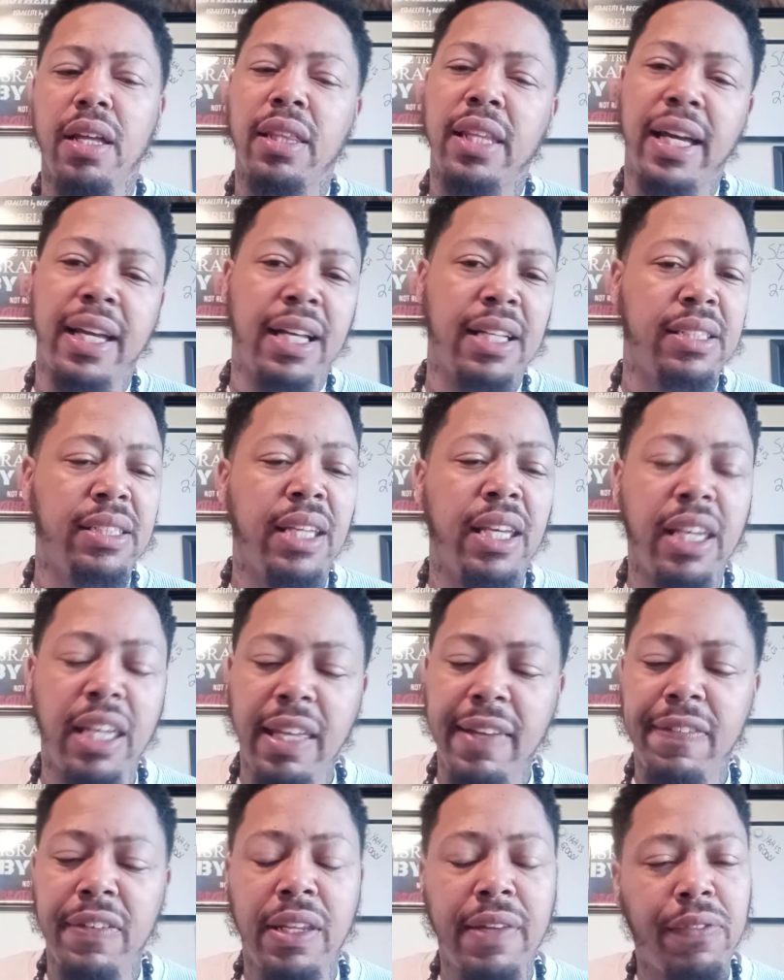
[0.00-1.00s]
Like I say,
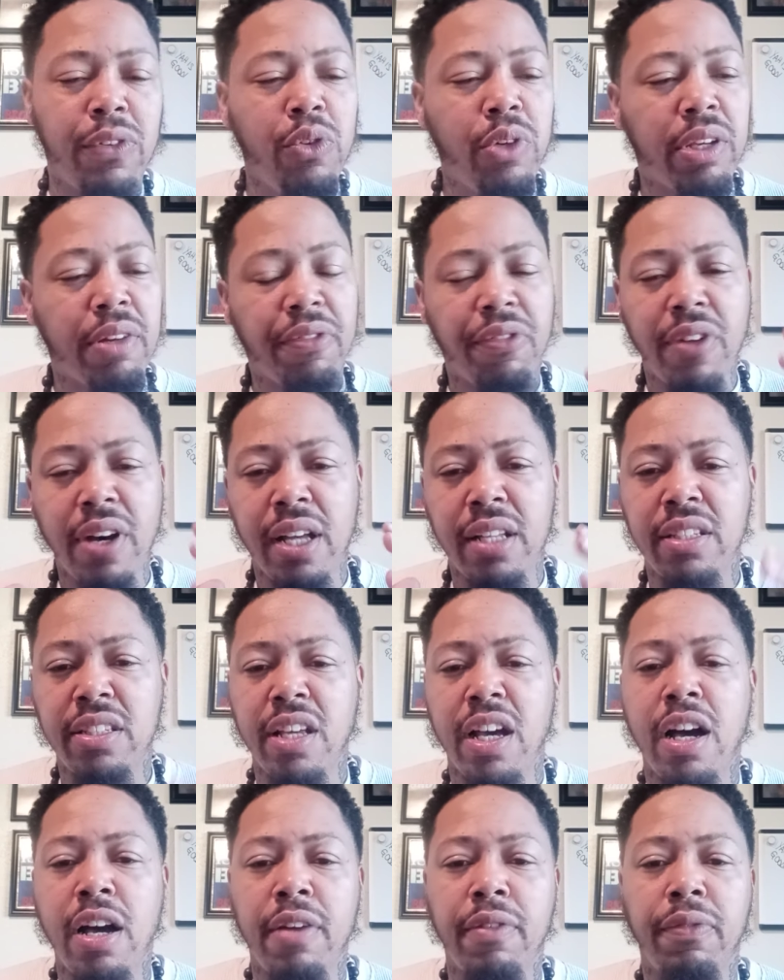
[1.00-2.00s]
even if you can find
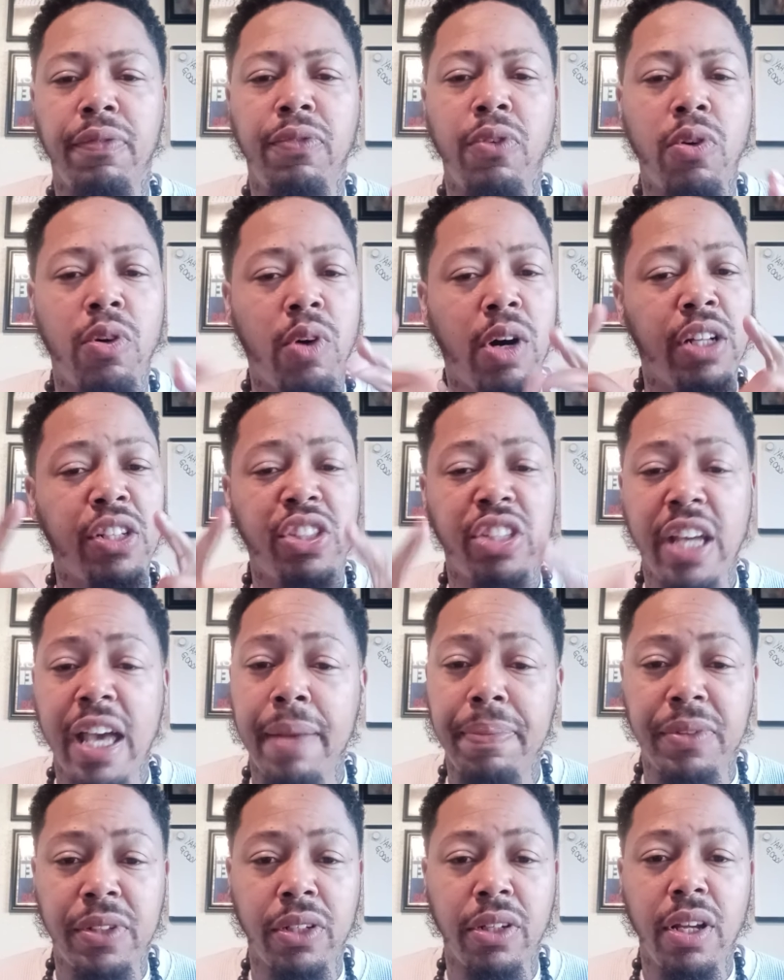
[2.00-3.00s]
time for a
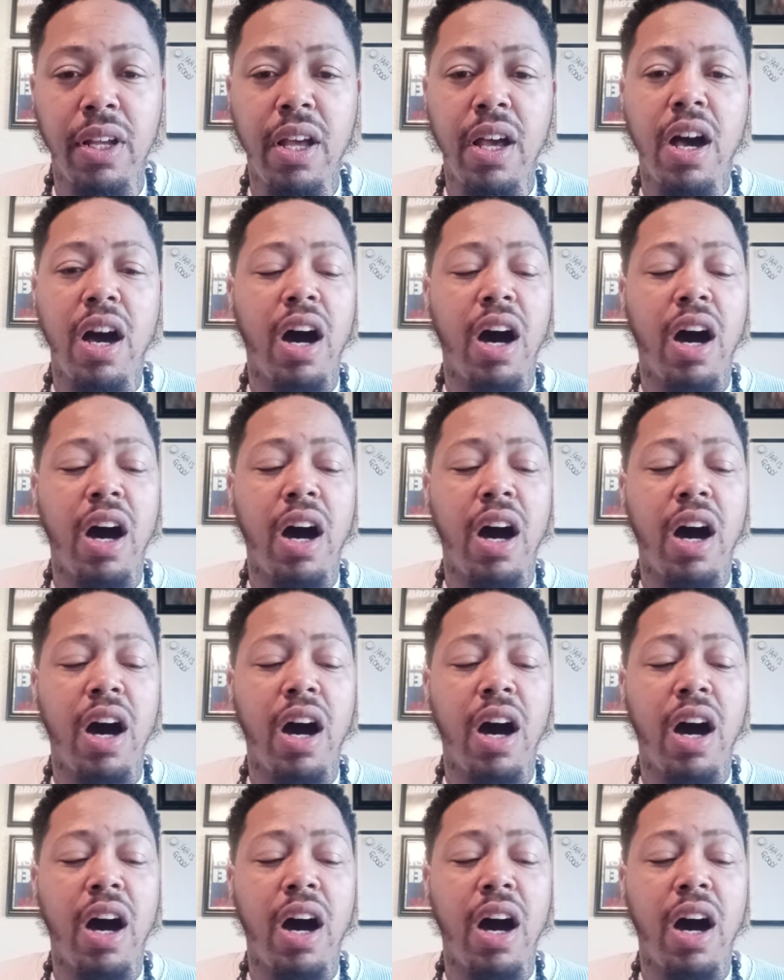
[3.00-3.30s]
chapter,